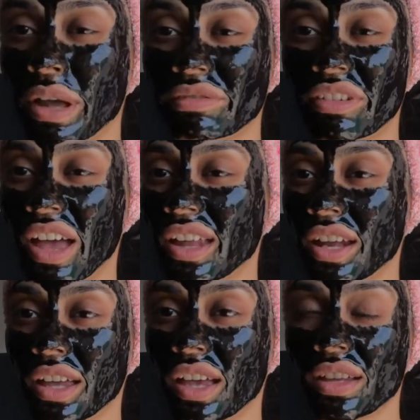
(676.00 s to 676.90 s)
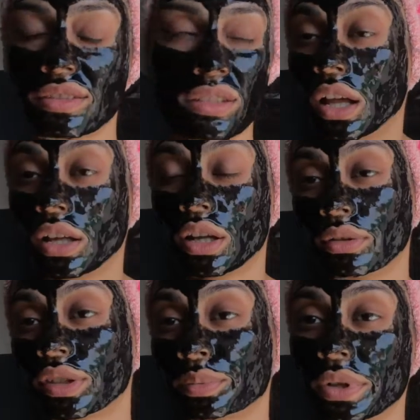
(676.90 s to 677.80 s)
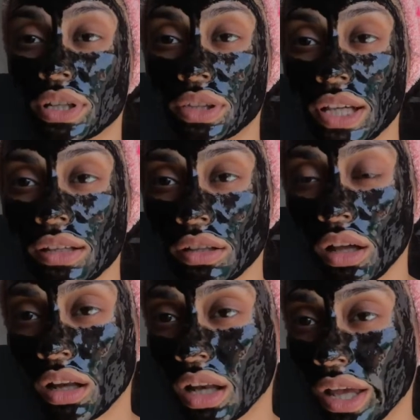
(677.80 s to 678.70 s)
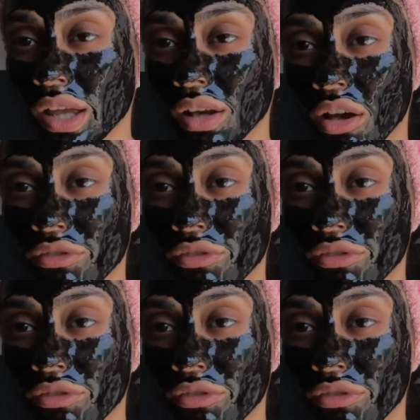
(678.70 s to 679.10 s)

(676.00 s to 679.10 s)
my fan, I guess. Now it's a pretty thick layer